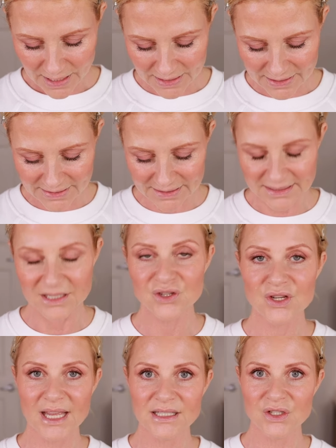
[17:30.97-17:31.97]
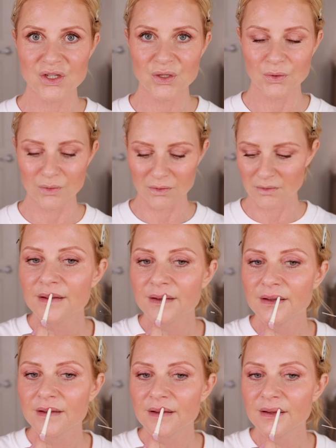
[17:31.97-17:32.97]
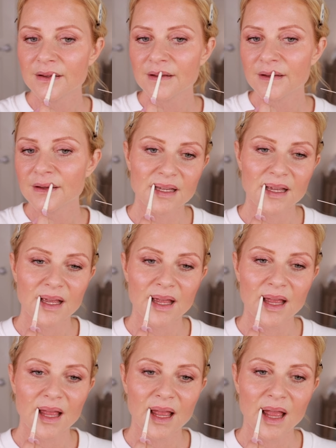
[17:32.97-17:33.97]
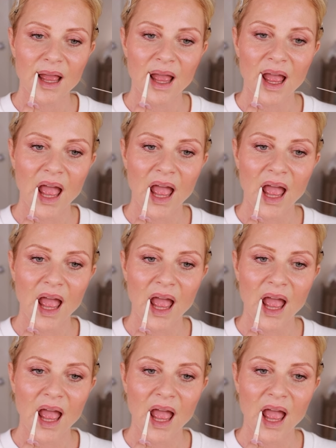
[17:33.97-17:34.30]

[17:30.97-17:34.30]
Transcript: and this is in shade two. It's a mechanical pencil.